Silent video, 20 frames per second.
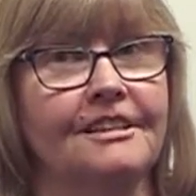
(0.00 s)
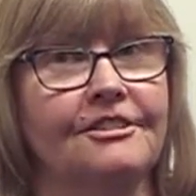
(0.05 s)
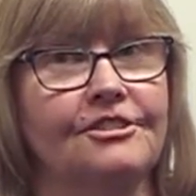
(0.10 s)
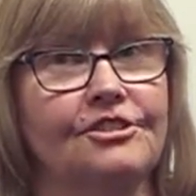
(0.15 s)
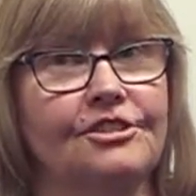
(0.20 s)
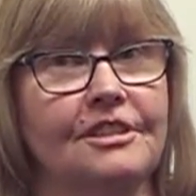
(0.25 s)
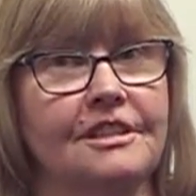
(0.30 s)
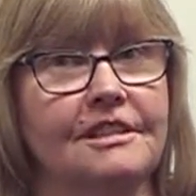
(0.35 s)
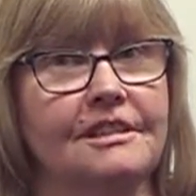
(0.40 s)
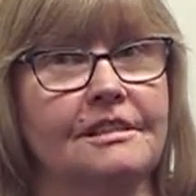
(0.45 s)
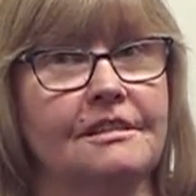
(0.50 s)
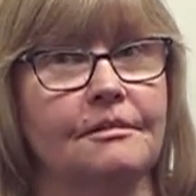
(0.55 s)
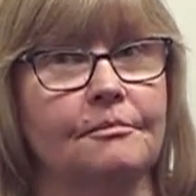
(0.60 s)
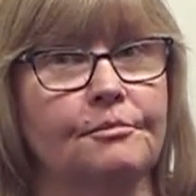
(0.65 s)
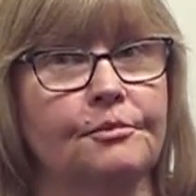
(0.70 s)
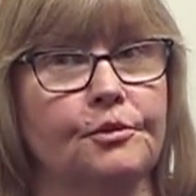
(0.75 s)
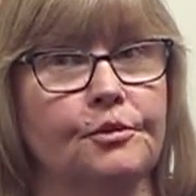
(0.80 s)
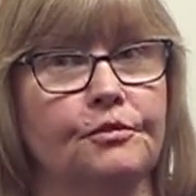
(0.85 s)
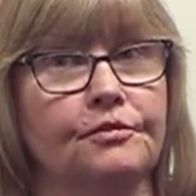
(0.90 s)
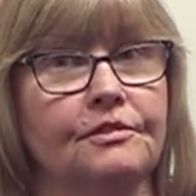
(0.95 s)
She's
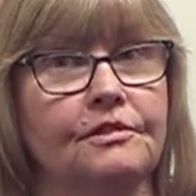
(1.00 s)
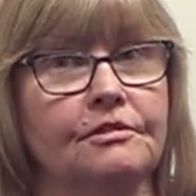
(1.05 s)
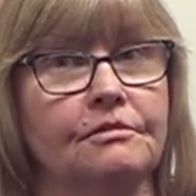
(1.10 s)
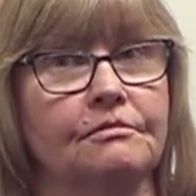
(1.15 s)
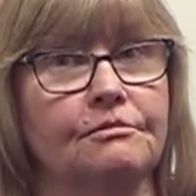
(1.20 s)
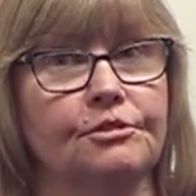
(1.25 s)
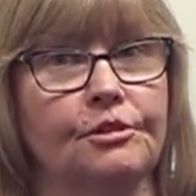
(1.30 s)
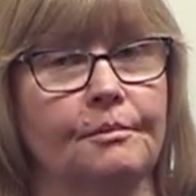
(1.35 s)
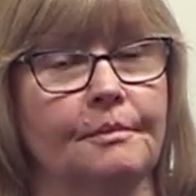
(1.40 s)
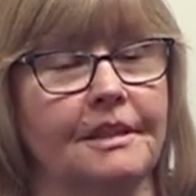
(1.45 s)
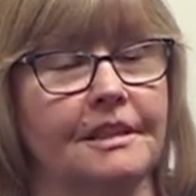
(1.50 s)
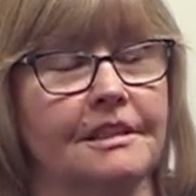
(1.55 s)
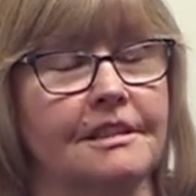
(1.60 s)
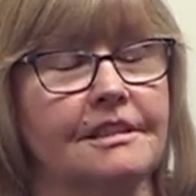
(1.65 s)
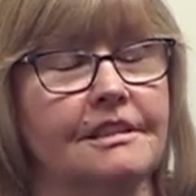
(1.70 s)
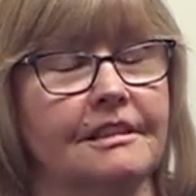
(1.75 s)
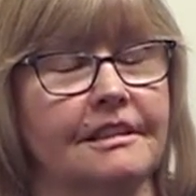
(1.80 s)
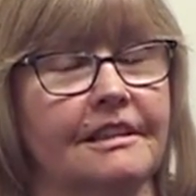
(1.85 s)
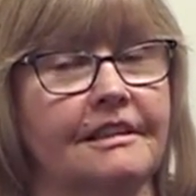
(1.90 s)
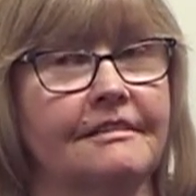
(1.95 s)
improved
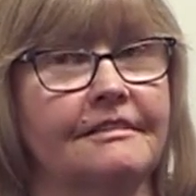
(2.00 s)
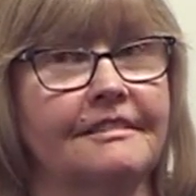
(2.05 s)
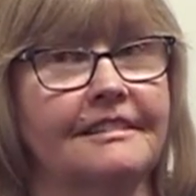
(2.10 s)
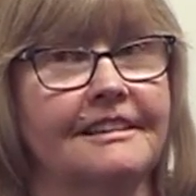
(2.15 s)
tremendously.